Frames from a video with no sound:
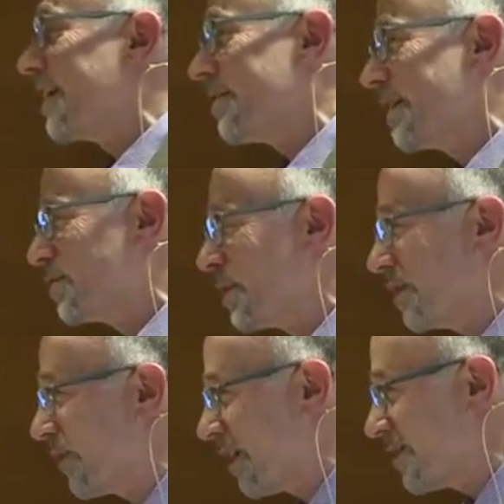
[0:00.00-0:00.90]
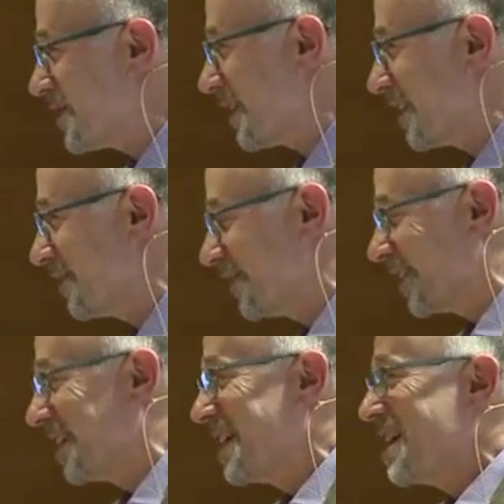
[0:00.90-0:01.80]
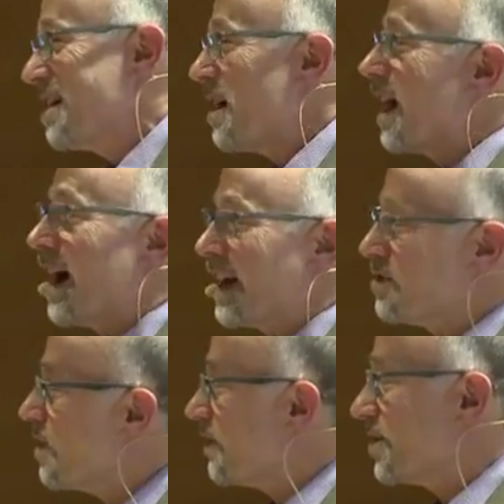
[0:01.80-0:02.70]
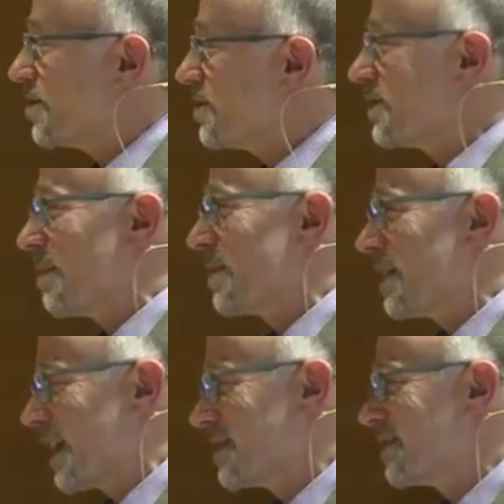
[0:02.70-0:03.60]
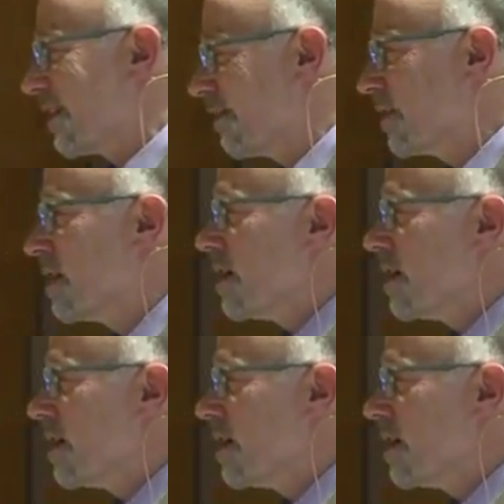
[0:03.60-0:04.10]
I don't have 24 hours a day to fill. Uh, I guess you have to do some of that stuff.